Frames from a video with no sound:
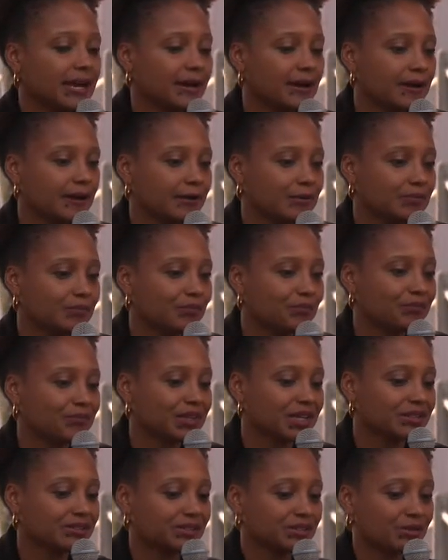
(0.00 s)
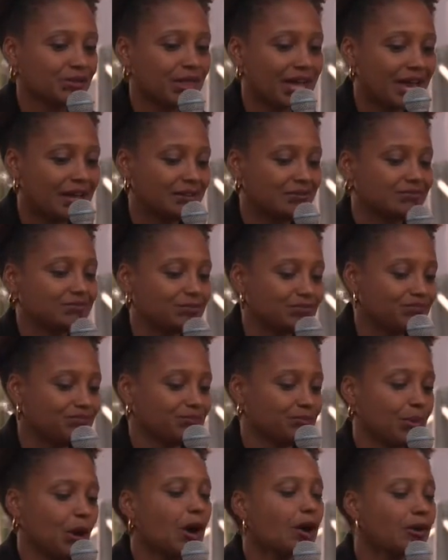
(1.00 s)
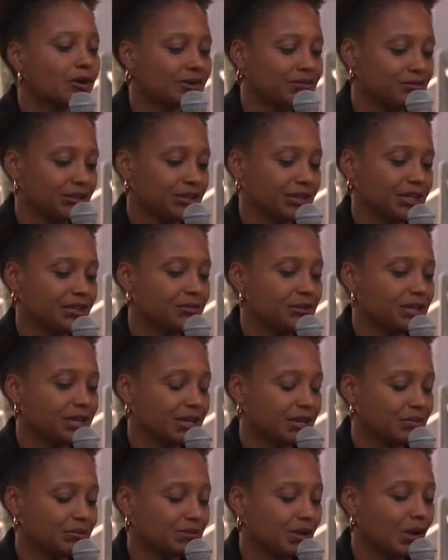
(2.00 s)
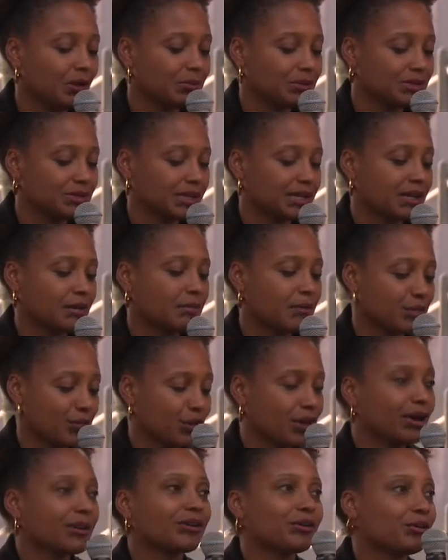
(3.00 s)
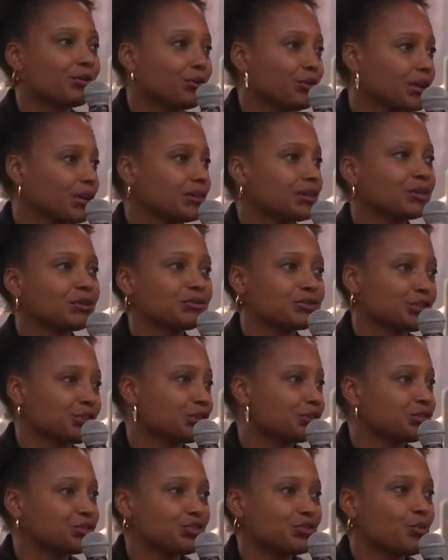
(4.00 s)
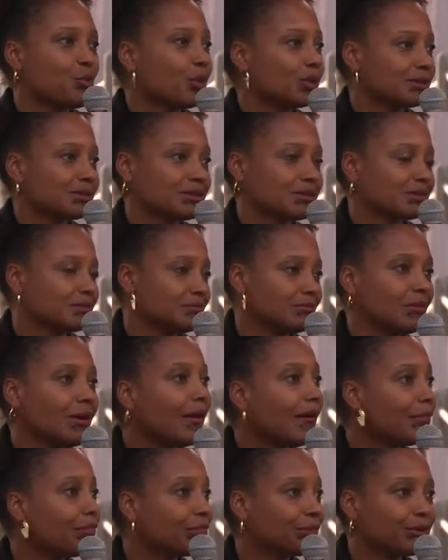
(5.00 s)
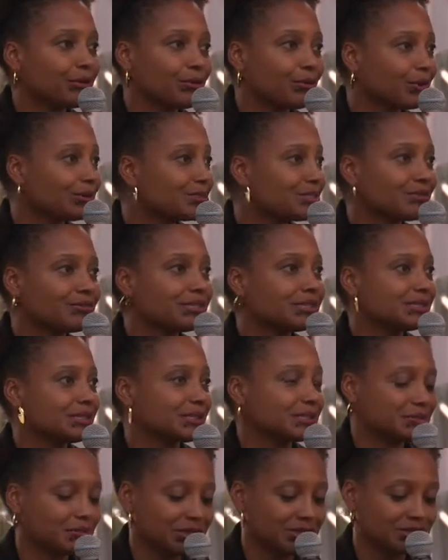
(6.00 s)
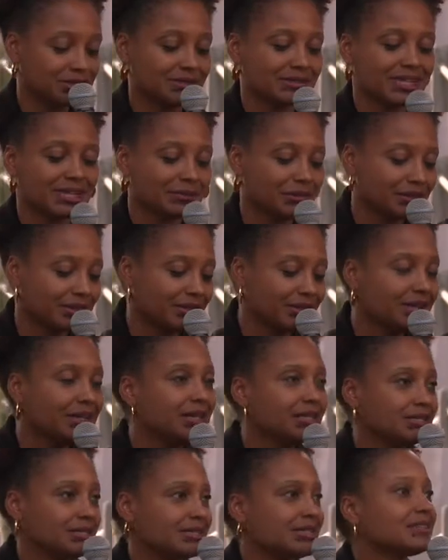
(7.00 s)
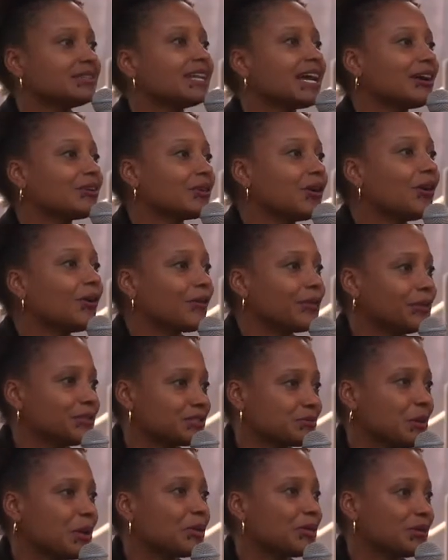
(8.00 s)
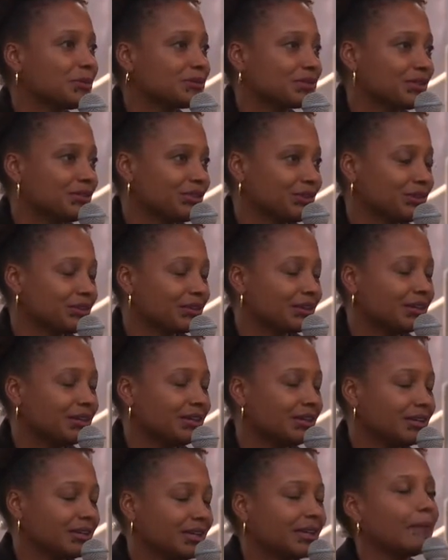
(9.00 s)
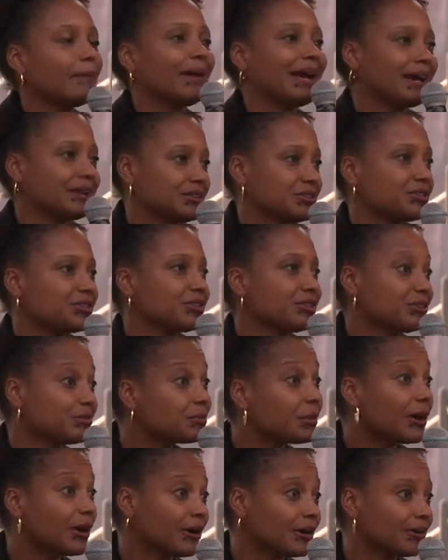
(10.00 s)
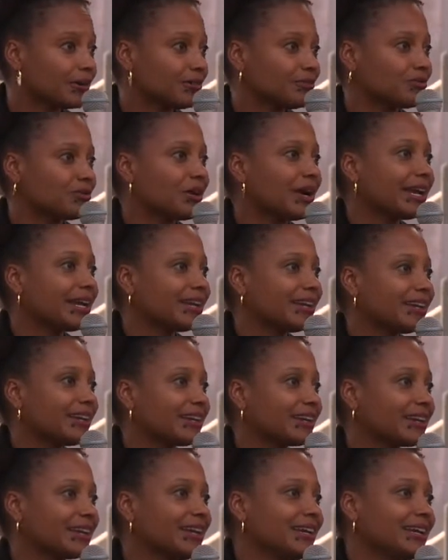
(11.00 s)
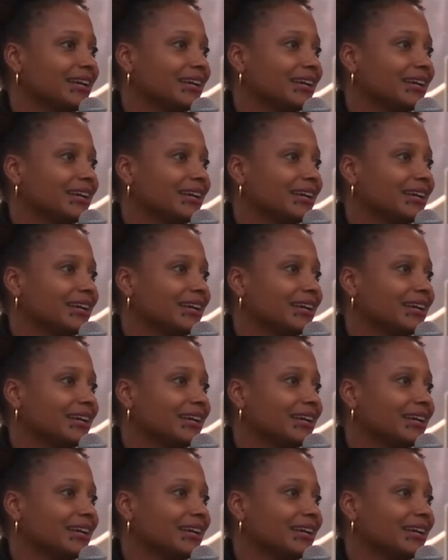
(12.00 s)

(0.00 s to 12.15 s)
And so that part of it can become almost like a methodical thing that you turn to once a month or once every 6 months and say, I'm gonna send out all these poems and then get back to the good part of writing.